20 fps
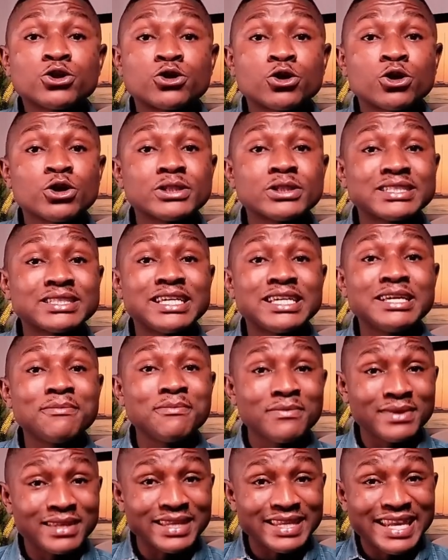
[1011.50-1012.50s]
trust
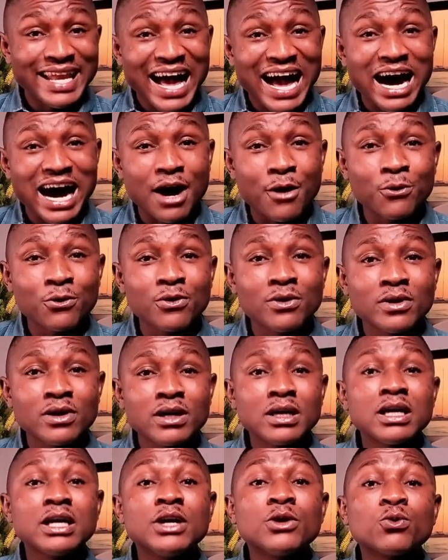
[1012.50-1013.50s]
him now
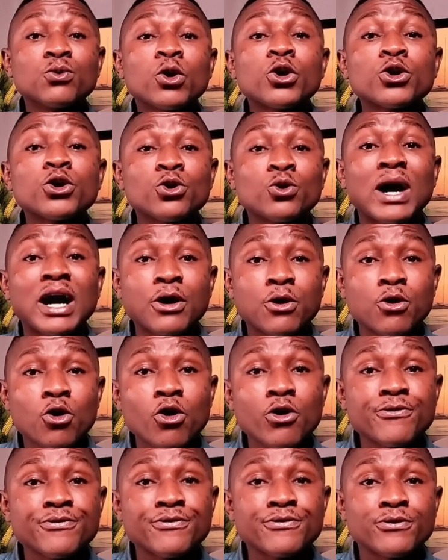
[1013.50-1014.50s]
in what you are
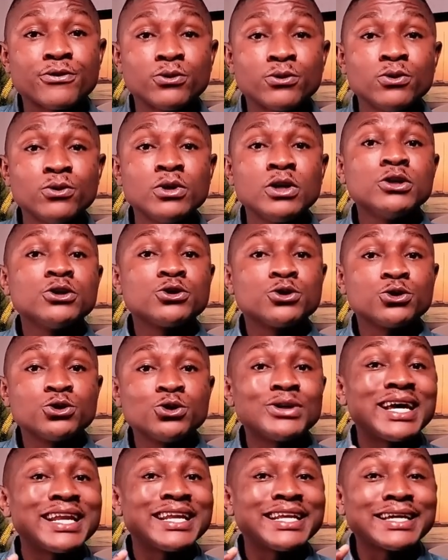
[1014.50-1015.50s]
going through to
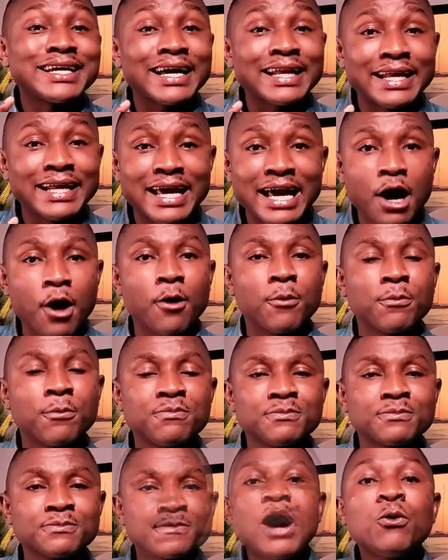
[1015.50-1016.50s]
know that he can help?
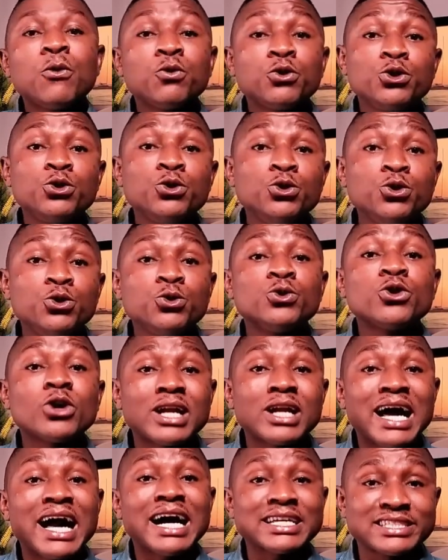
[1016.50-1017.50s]
Why would you
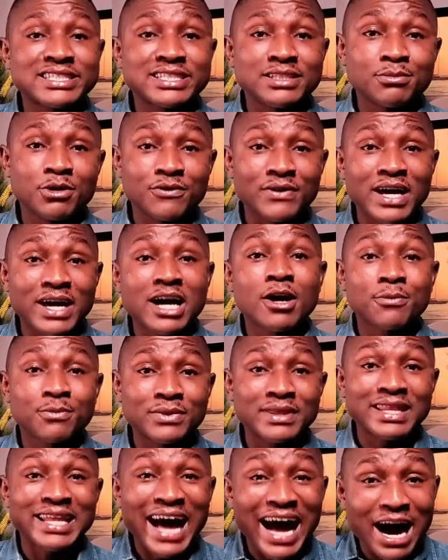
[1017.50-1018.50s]
not ask him of help
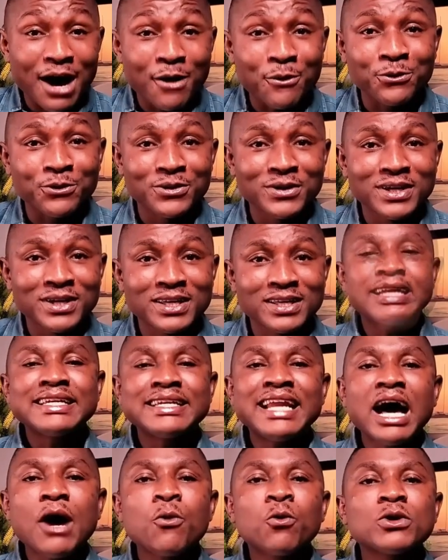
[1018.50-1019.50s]
now?
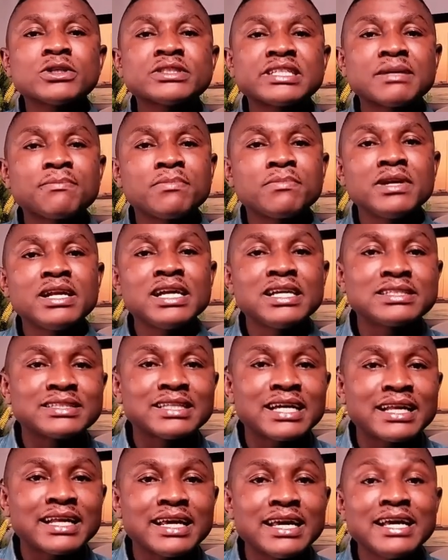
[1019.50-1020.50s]
And that was the
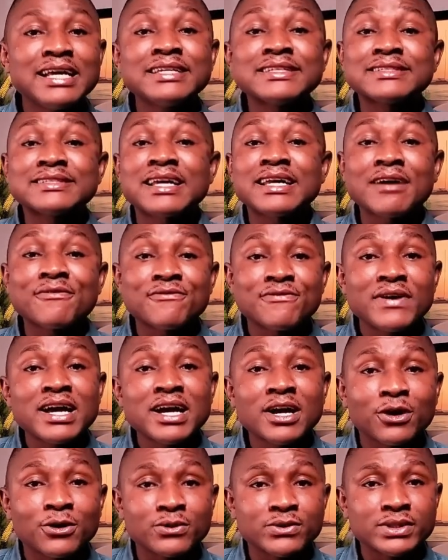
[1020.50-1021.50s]
place that Asa
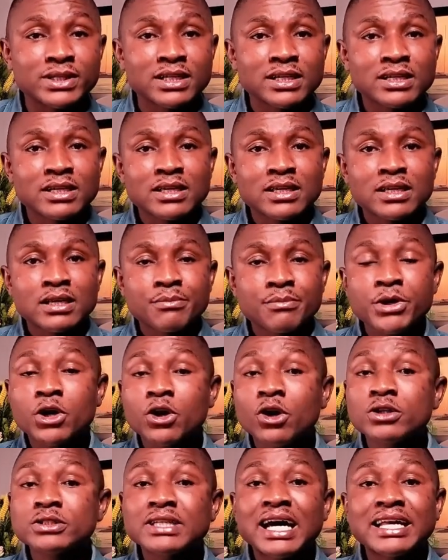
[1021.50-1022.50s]
failed.
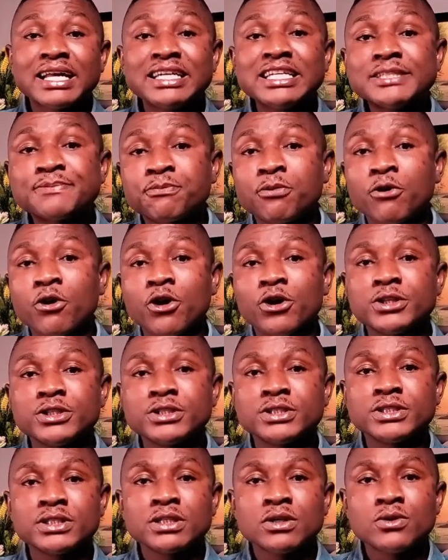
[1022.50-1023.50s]
Because at this
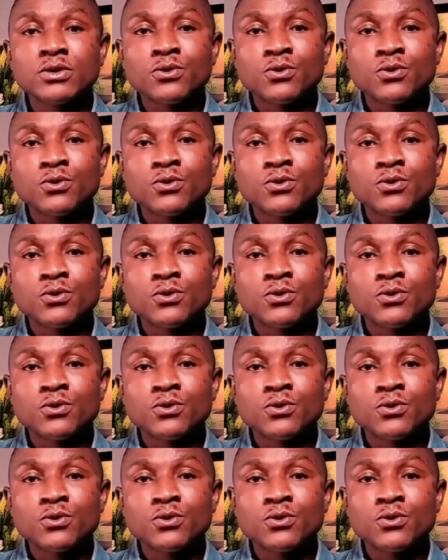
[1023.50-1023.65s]
point,